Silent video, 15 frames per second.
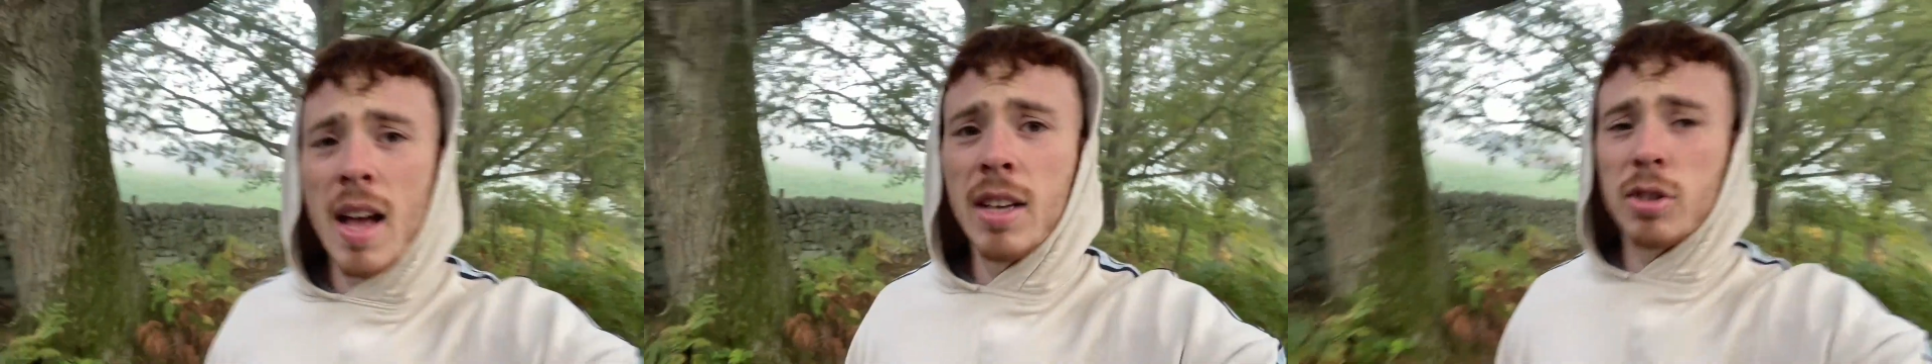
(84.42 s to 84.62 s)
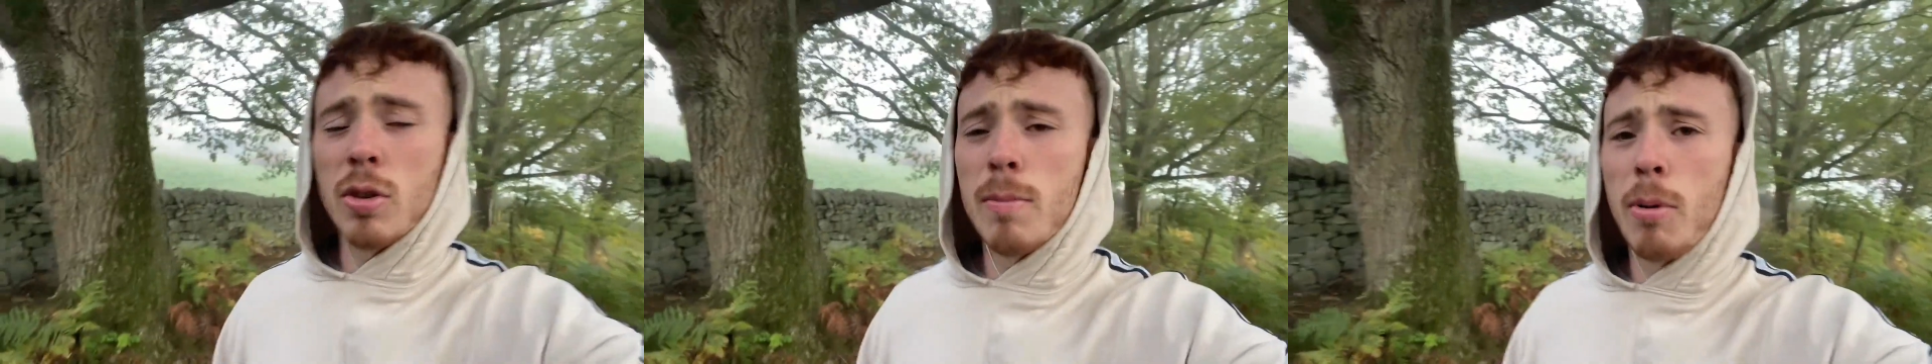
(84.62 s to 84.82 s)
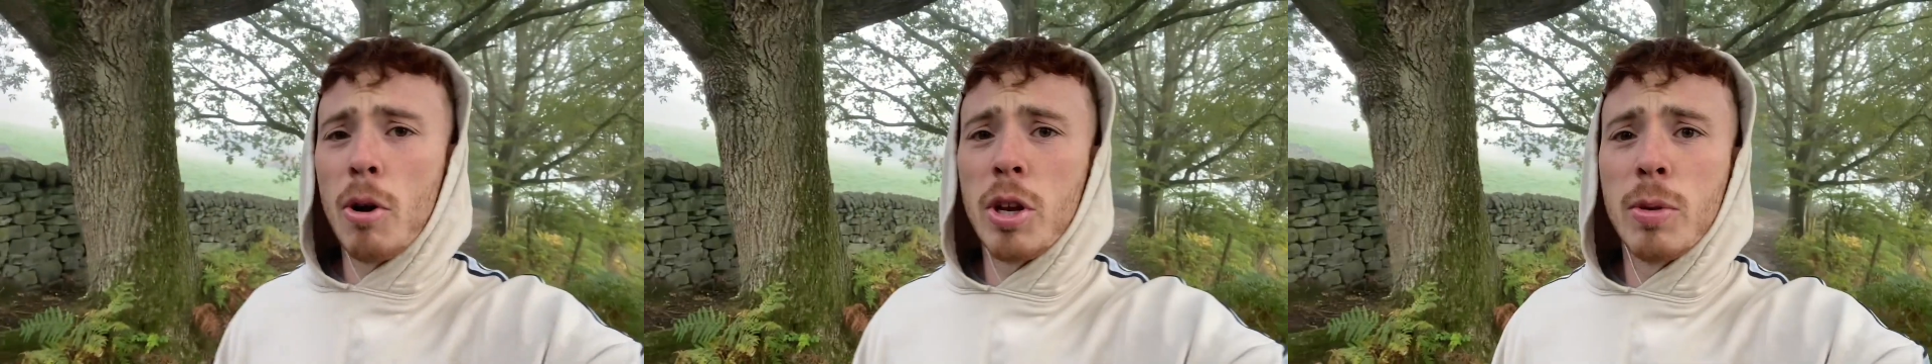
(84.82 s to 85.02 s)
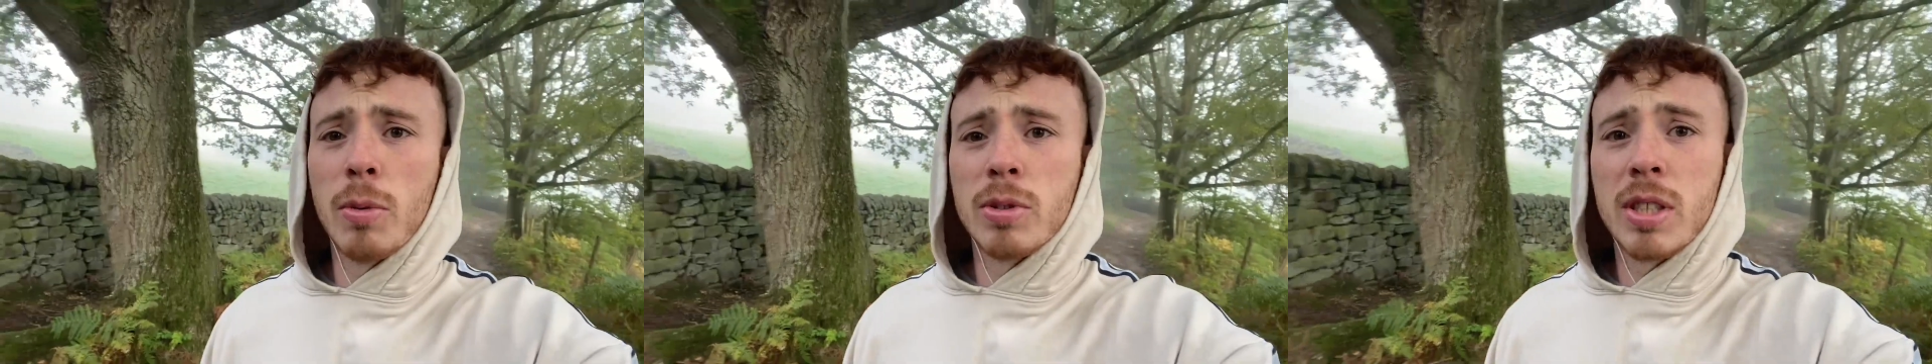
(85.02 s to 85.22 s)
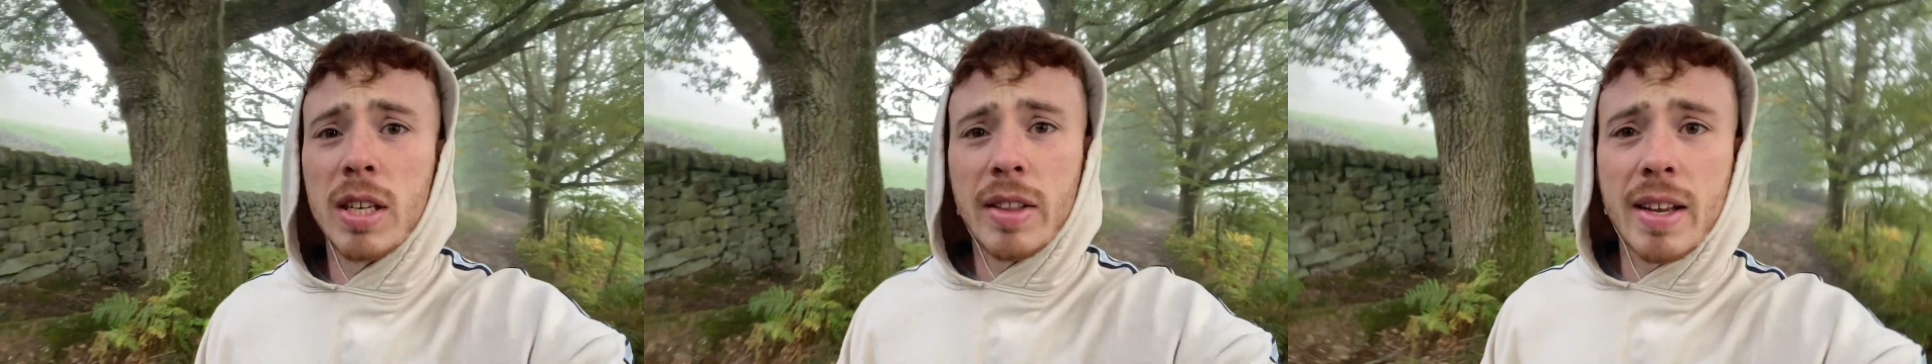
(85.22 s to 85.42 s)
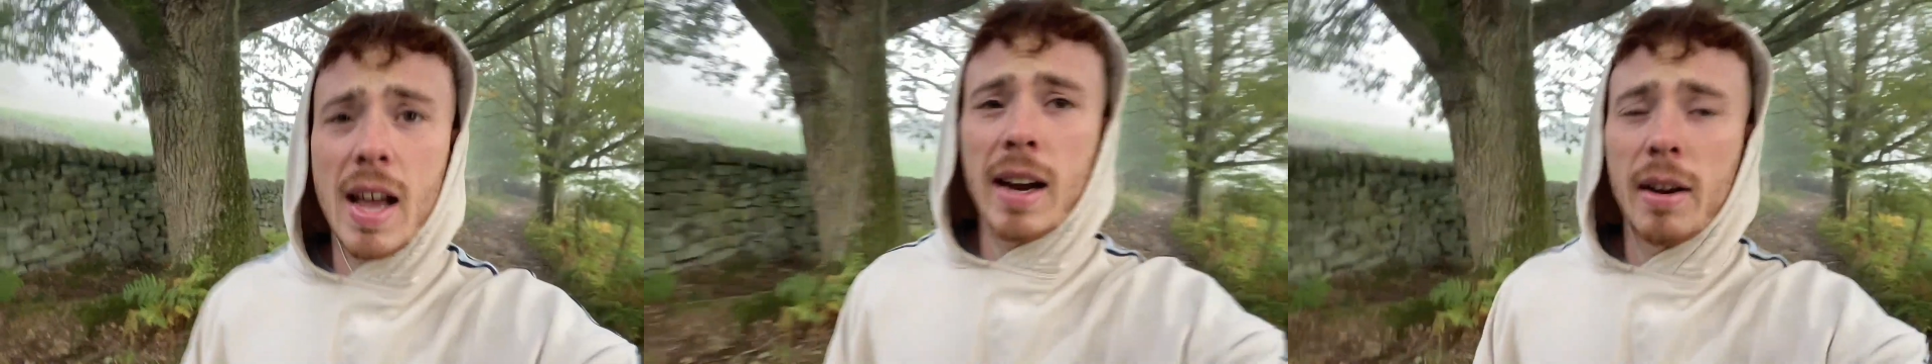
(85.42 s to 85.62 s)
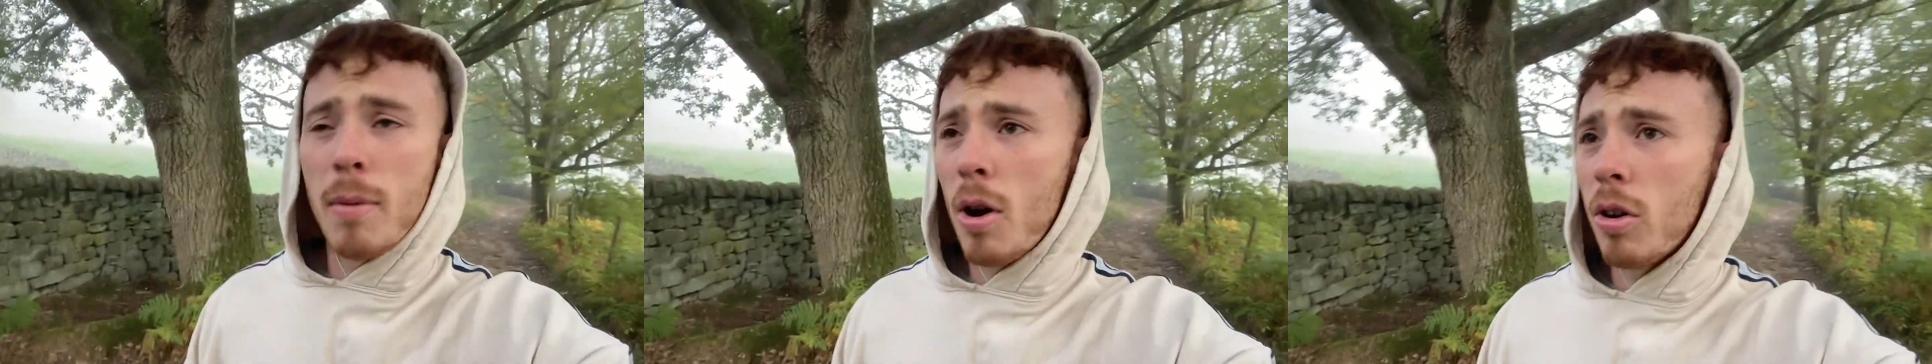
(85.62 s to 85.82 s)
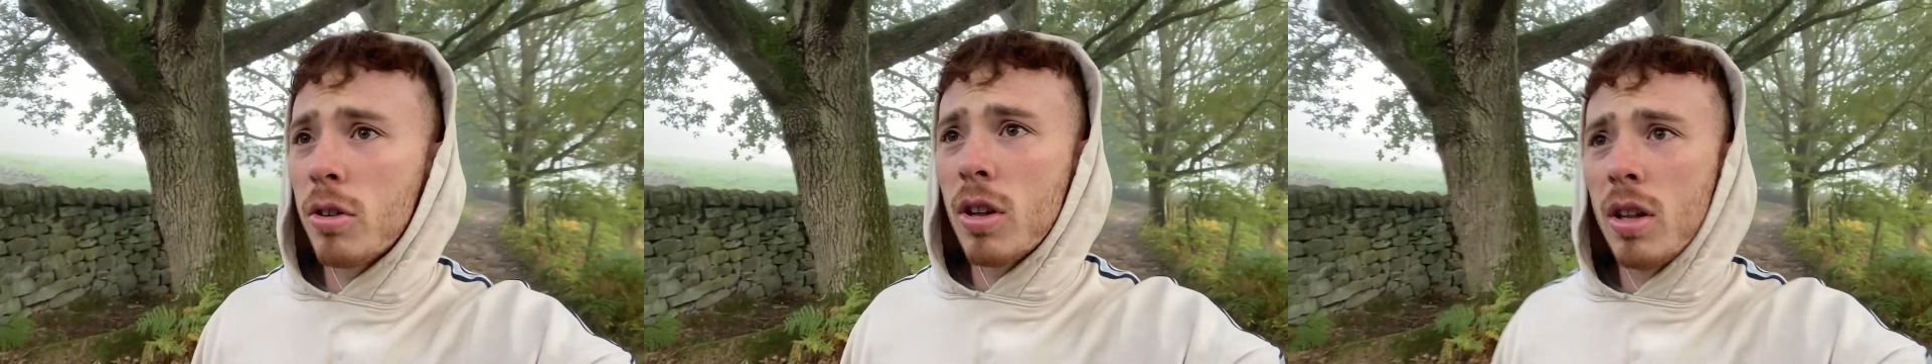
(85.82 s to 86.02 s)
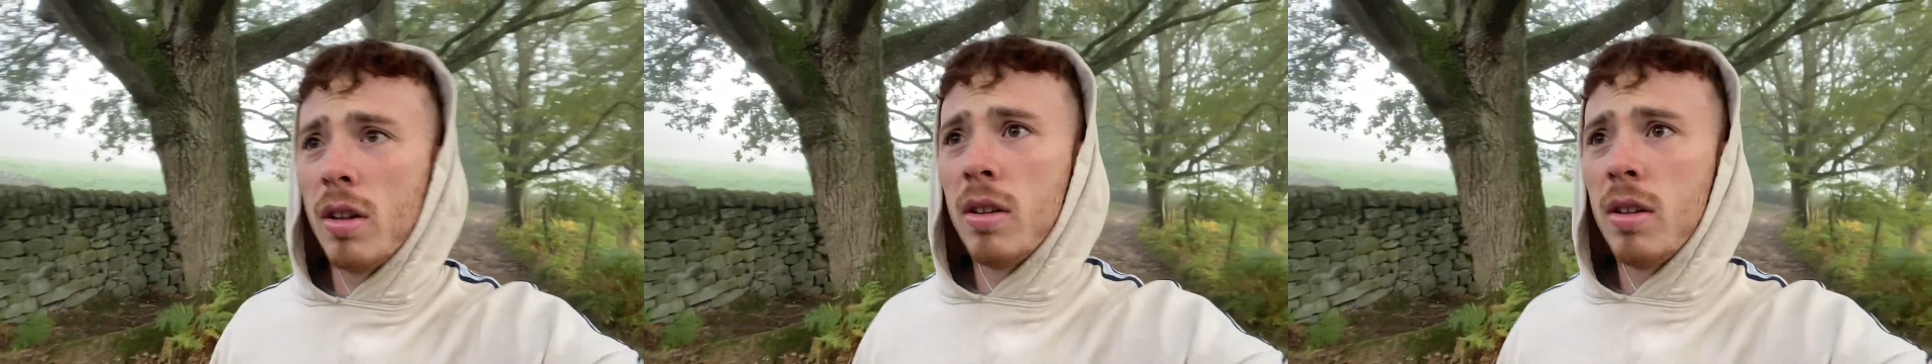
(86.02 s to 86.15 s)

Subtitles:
At some point you will see the Canon Mark,